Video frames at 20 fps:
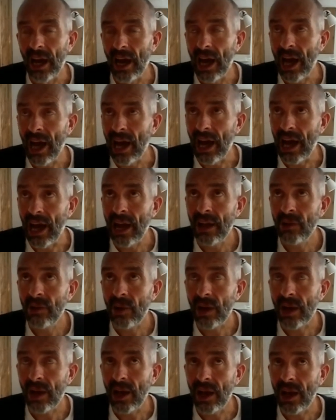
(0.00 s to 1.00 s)

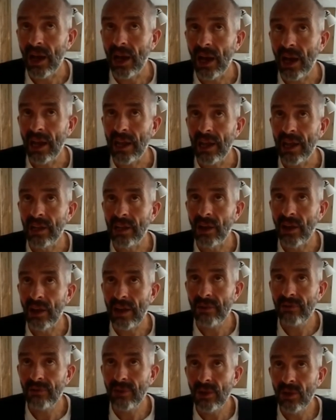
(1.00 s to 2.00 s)

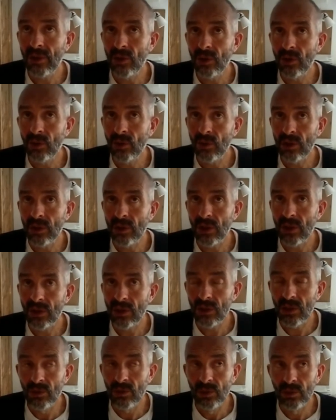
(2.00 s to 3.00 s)
If
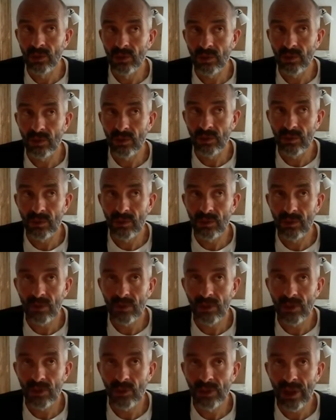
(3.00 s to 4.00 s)
you will
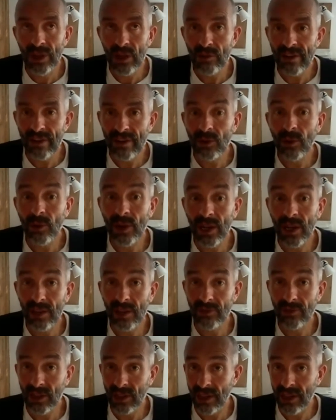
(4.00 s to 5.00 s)
know very quickly if a
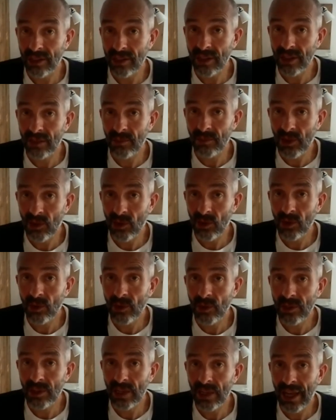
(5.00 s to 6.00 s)
client's going to be
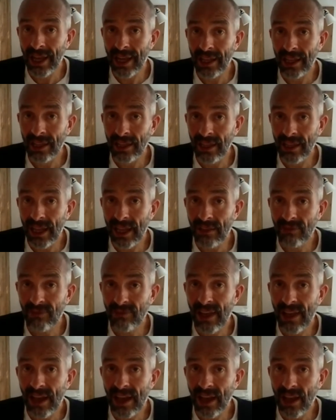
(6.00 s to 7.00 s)
awkward, and if
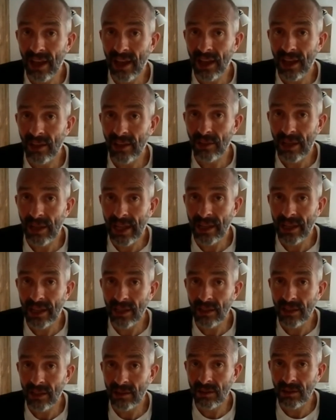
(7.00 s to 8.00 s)
they are,
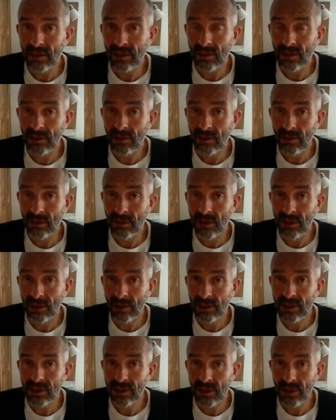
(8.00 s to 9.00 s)
then look
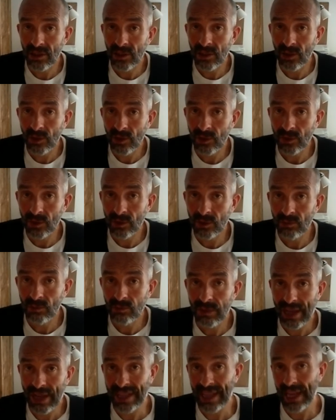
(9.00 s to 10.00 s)
to
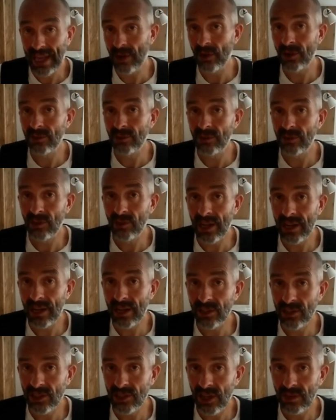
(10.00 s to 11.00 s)
back out of the
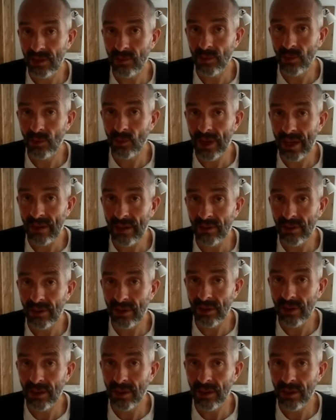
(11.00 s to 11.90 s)
relationship whenever's